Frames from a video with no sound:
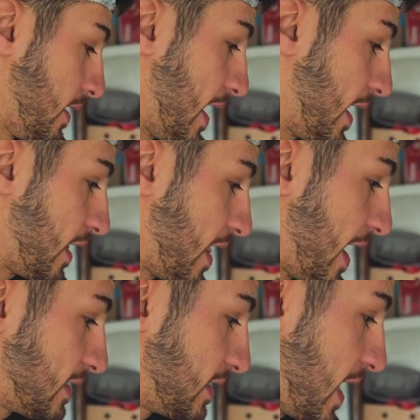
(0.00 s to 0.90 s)
Yeah,
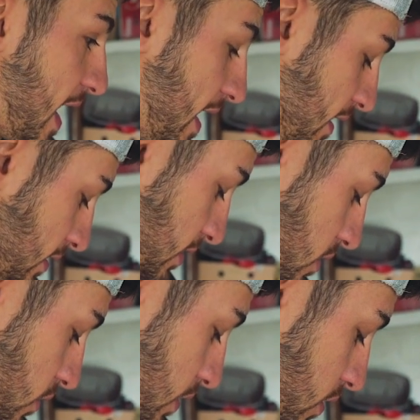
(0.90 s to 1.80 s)
that's that.
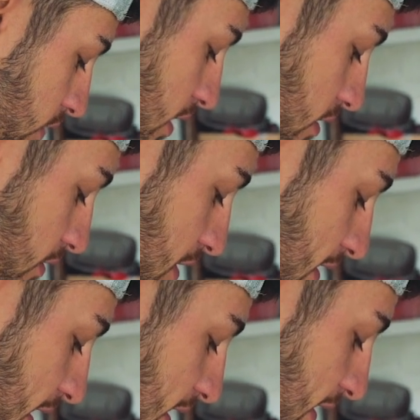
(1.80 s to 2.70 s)
So the only other
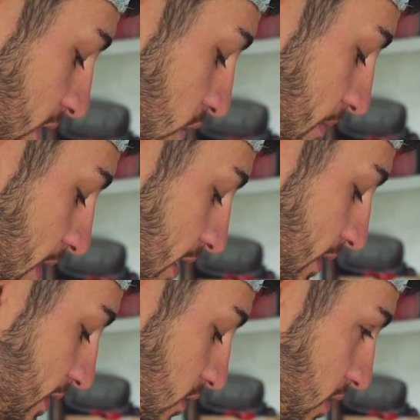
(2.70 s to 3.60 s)
thing that I think we
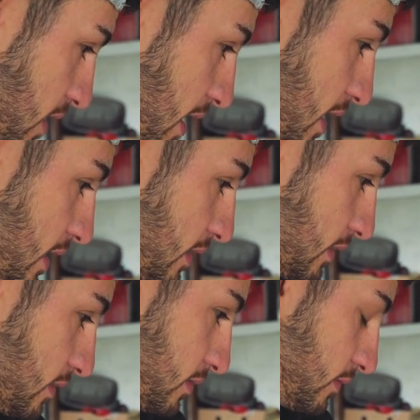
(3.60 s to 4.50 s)
might do today,
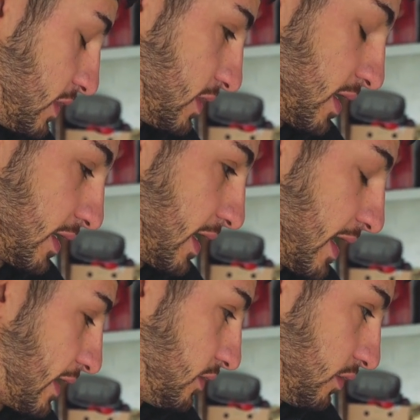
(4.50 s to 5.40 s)
which again,
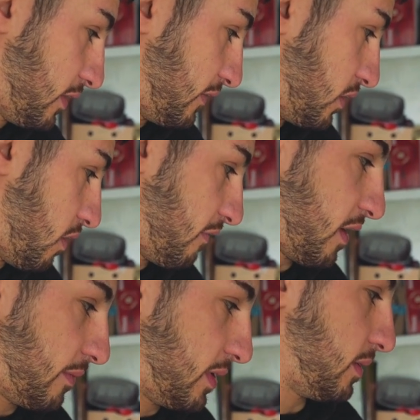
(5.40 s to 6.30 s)
I don't even know if
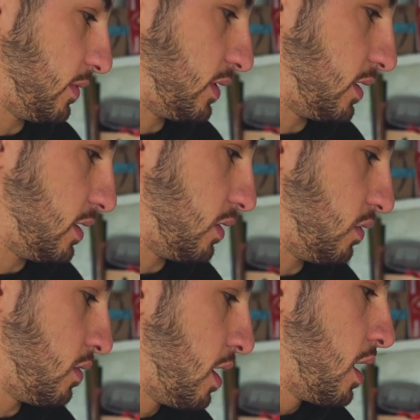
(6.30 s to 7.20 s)
I'll be able to
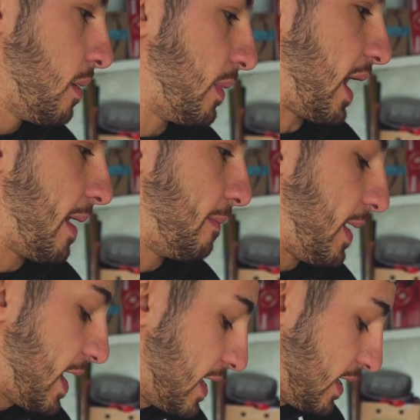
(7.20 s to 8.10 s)
do, but I
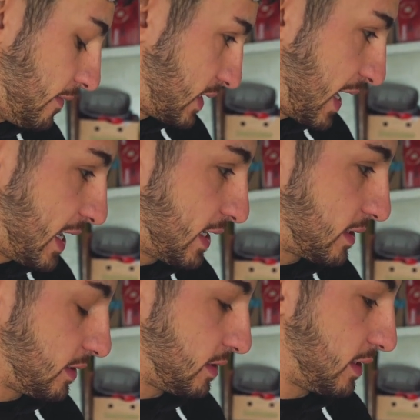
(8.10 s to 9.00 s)
may
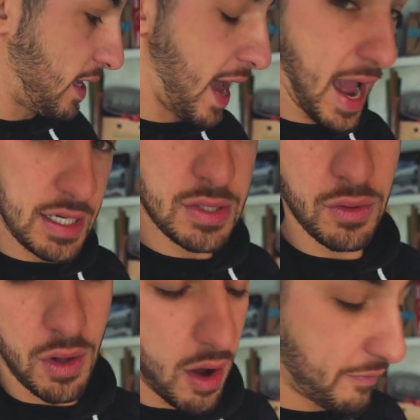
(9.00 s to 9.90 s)
take the
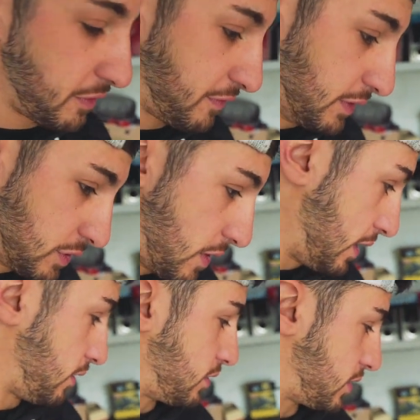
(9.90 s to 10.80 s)
axle off of the
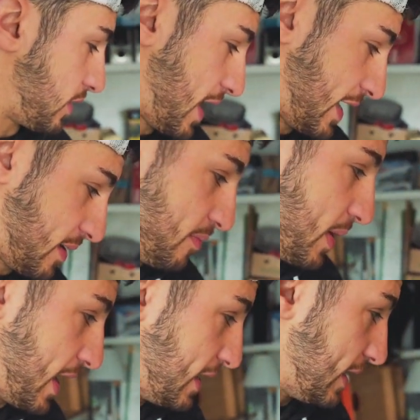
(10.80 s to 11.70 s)
trailer so that I can
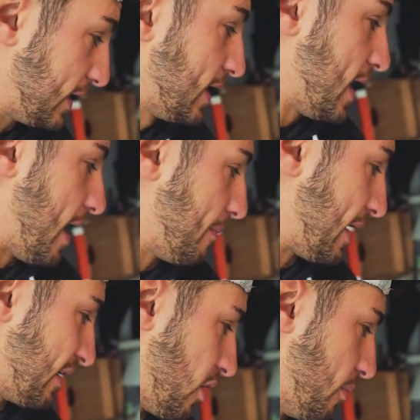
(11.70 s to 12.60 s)
paint it. I'm
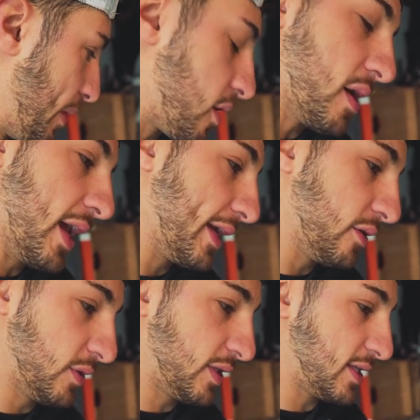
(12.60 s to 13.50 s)
about to go bare
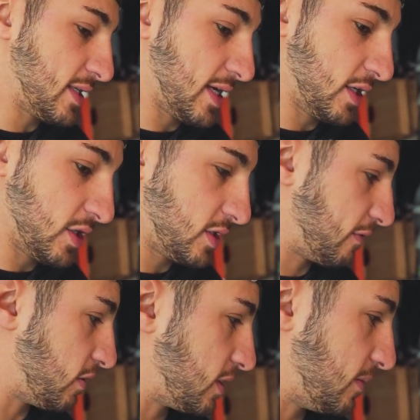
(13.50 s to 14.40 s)
naked with this thing just
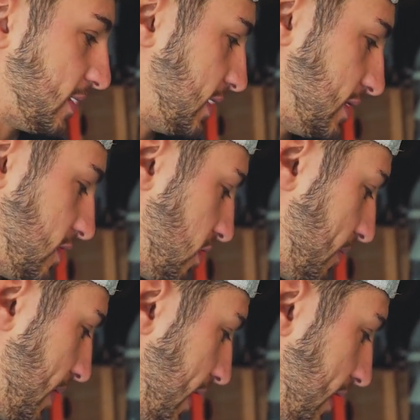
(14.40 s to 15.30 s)
for it to be easier
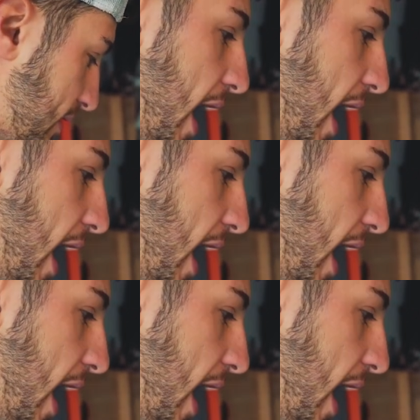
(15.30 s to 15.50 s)
to paint.